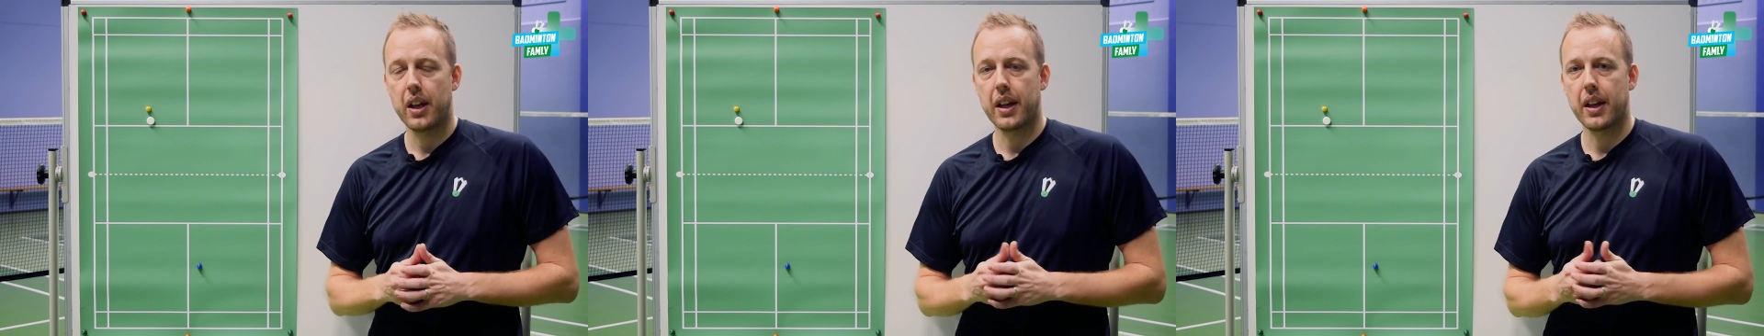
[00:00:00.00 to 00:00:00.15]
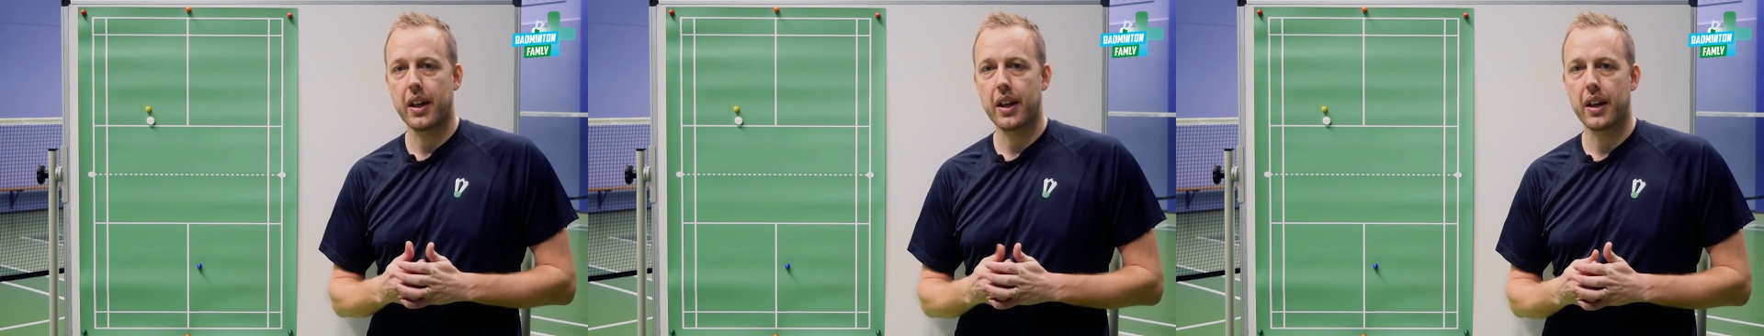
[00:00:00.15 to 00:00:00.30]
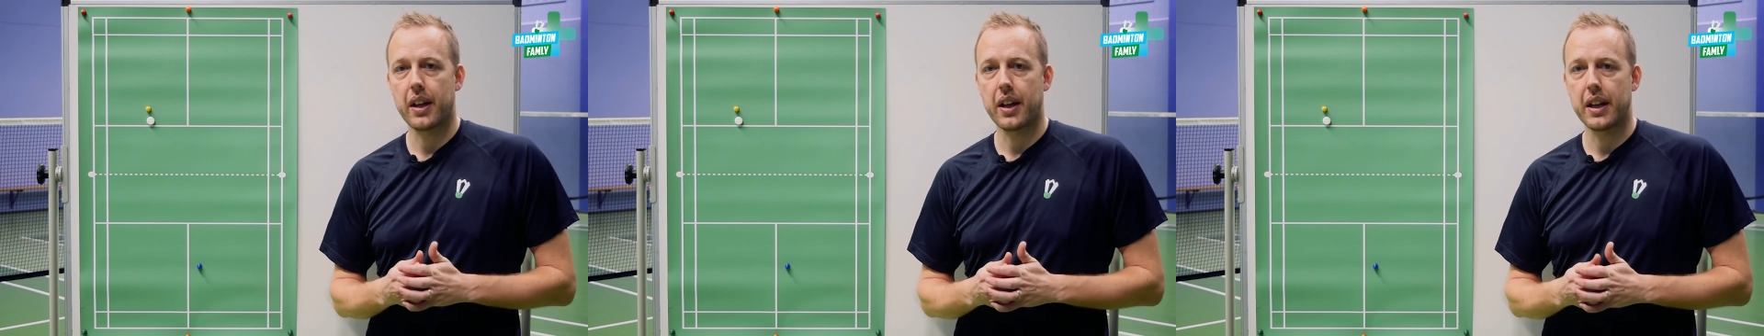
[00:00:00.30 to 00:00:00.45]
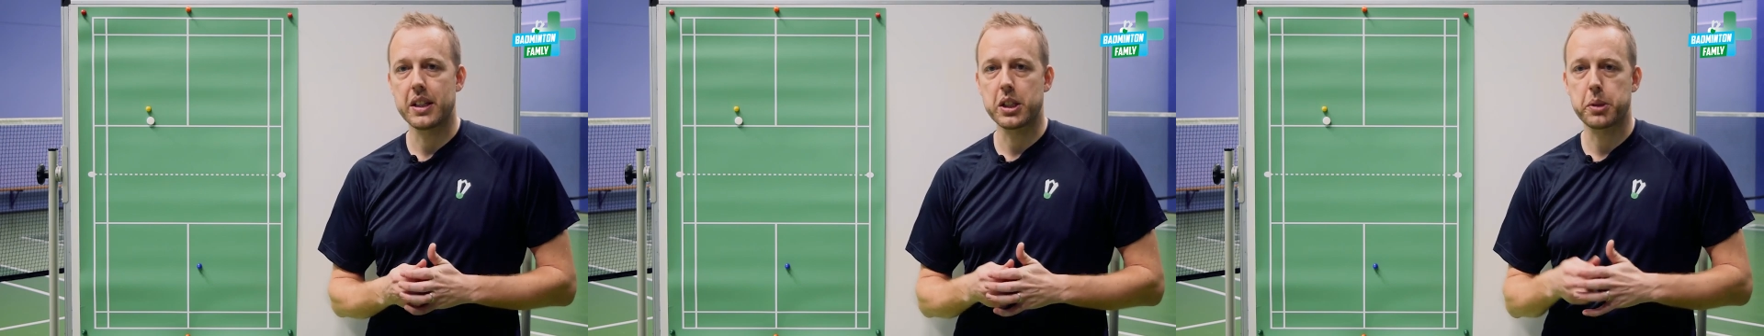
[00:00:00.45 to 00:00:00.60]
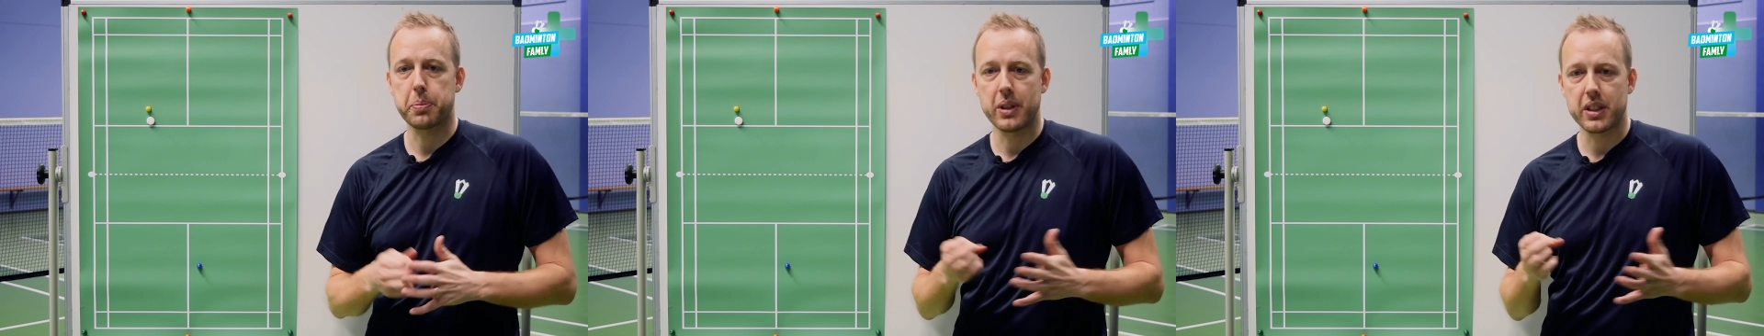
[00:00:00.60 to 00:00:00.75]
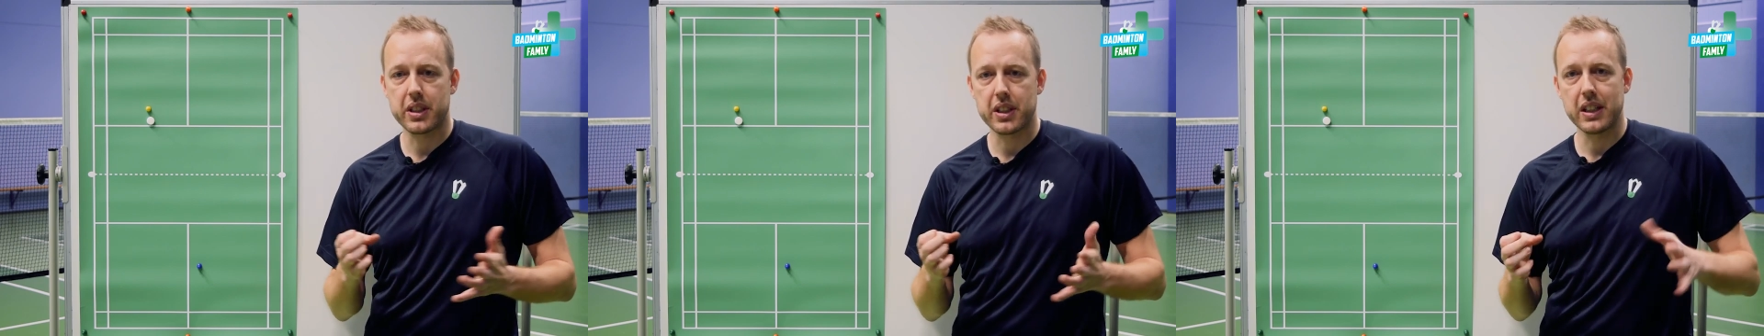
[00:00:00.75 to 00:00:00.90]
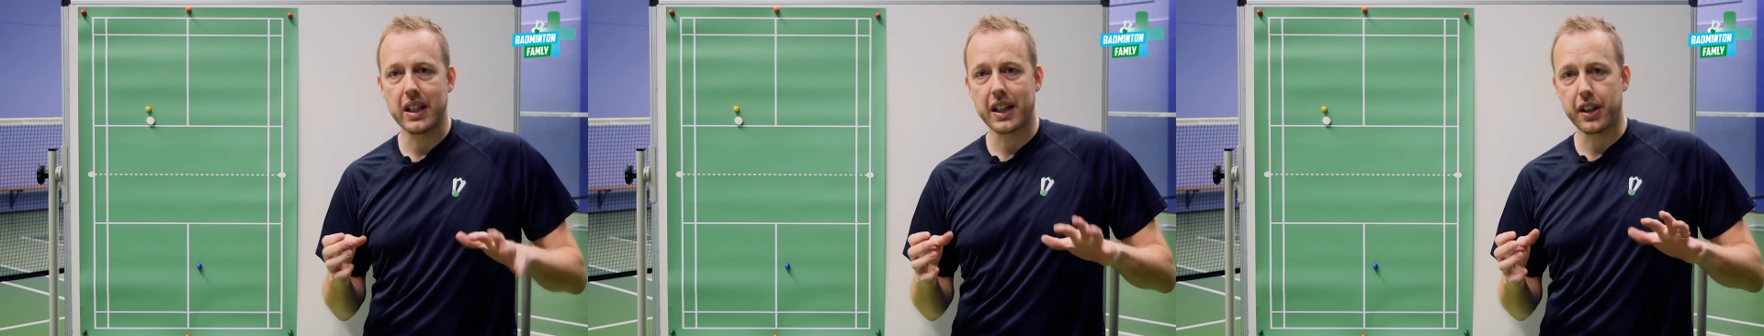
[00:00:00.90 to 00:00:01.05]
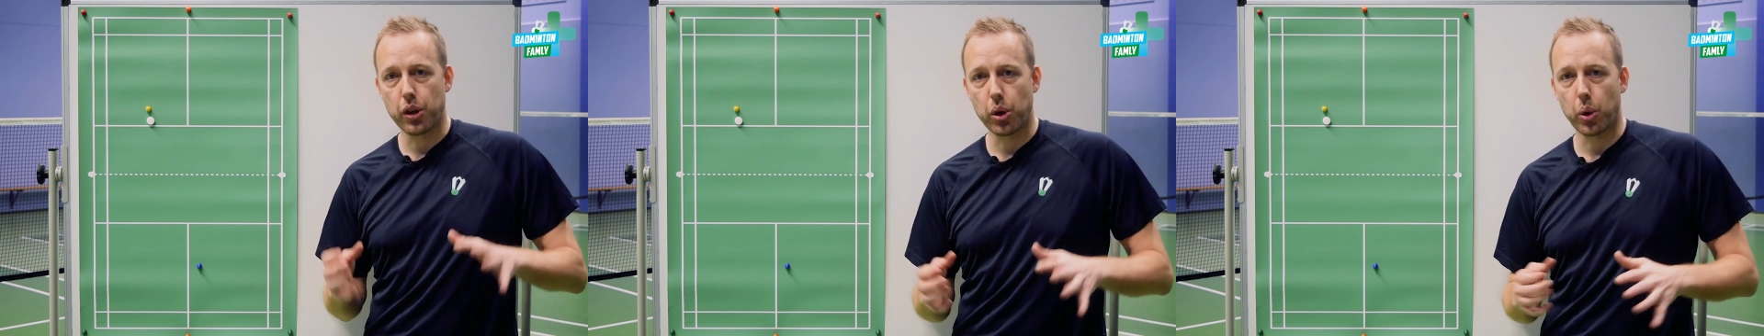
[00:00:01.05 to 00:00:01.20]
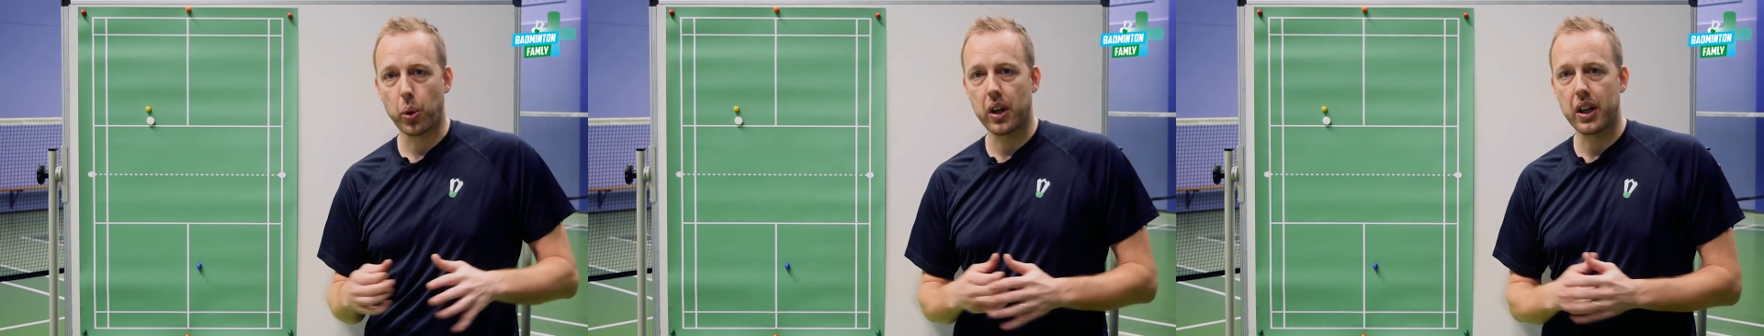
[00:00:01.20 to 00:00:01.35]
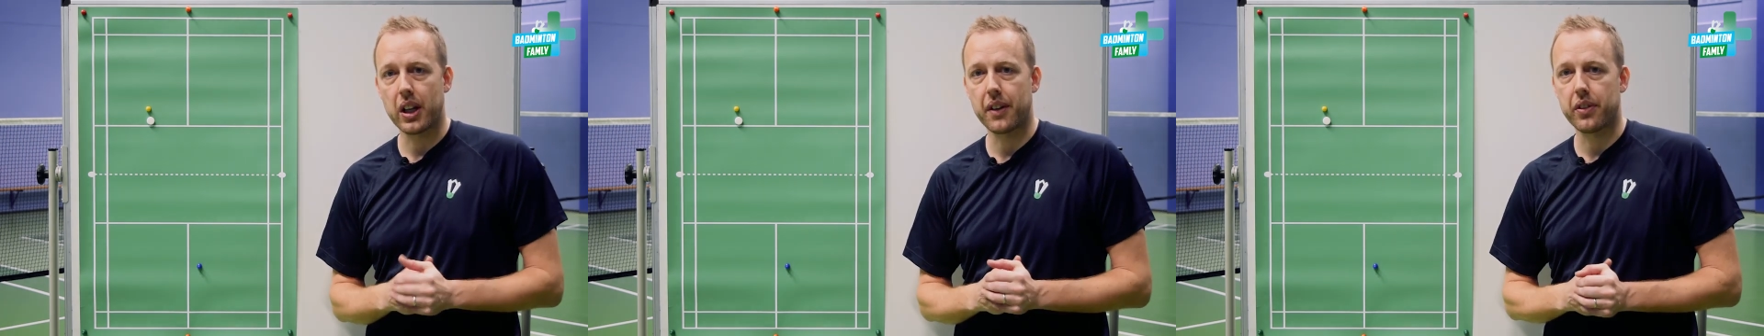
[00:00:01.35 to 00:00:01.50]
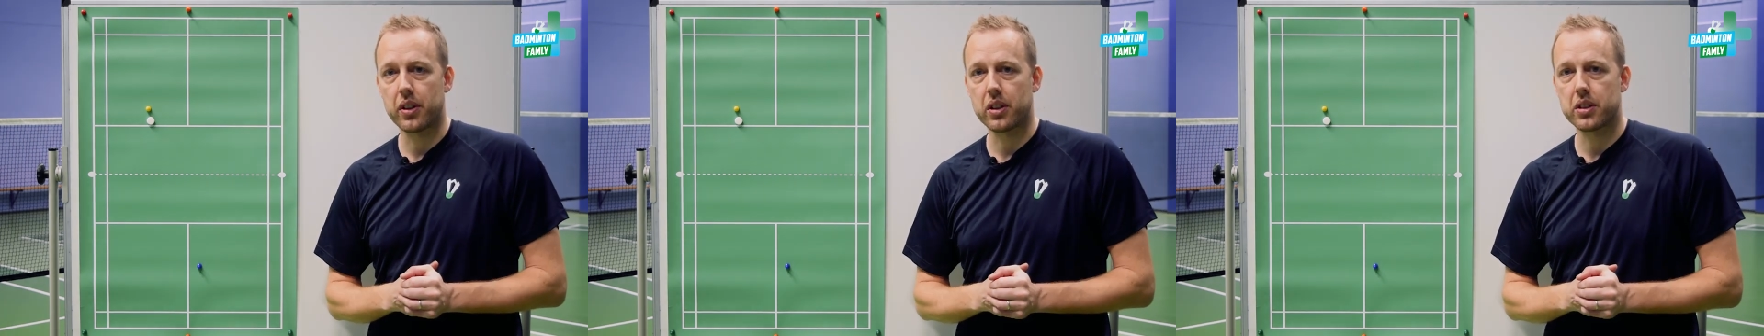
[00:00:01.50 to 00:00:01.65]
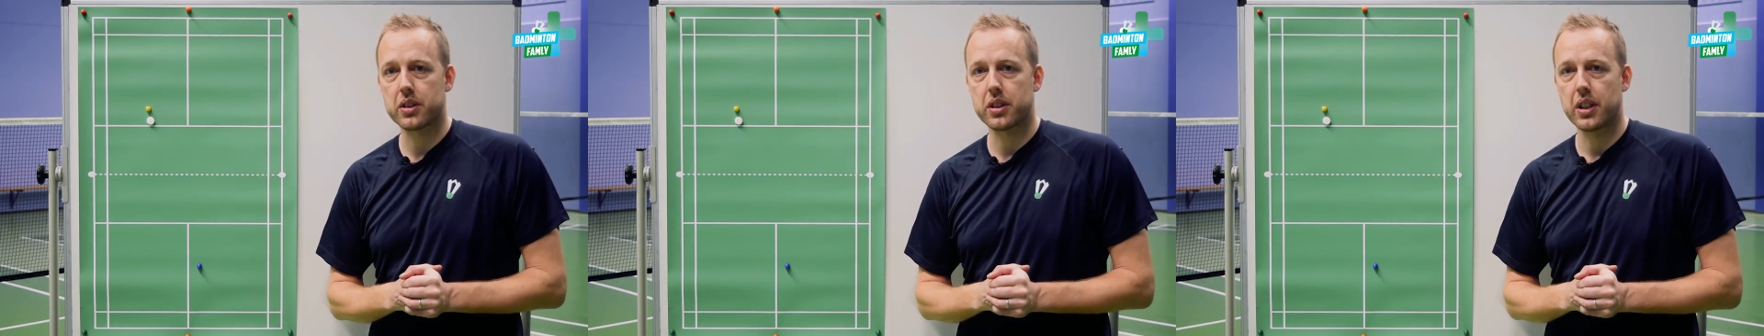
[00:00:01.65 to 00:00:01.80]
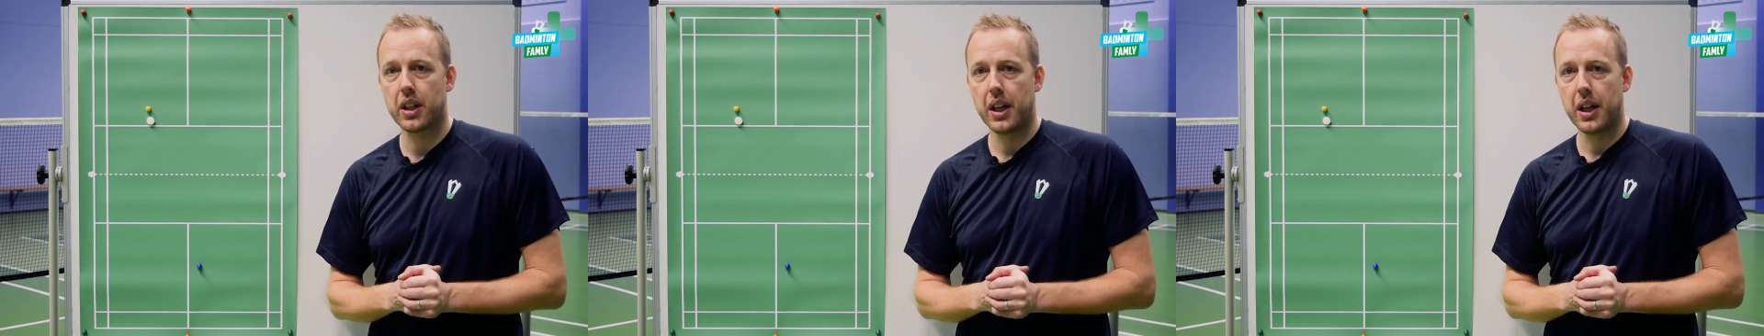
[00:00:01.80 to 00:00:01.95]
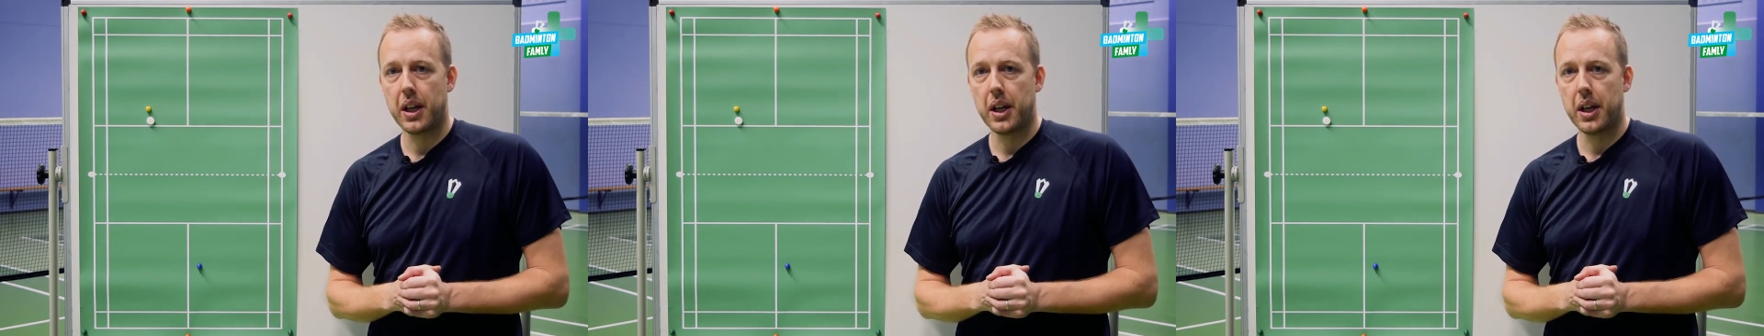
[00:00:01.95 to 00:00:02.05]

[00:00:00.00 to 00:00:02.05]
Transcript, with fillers: uh, and especially at lower levels,